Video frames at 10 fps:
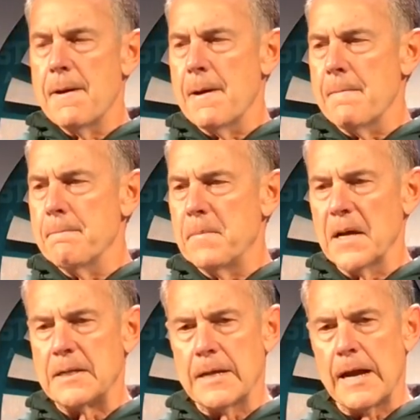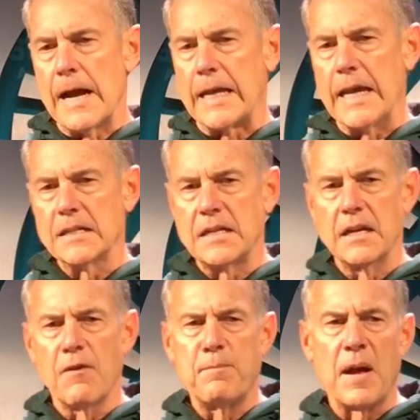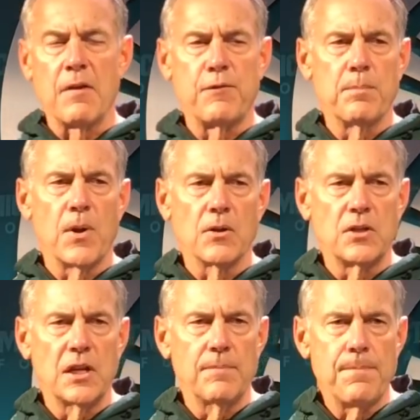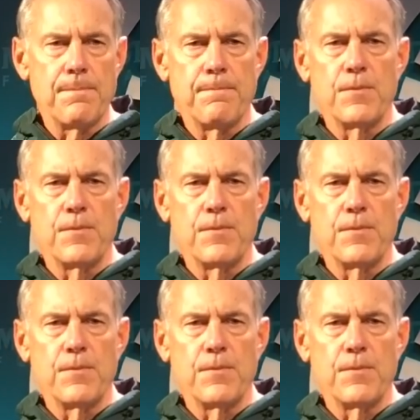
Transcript: Um, but uh, I can't say enough about our football team.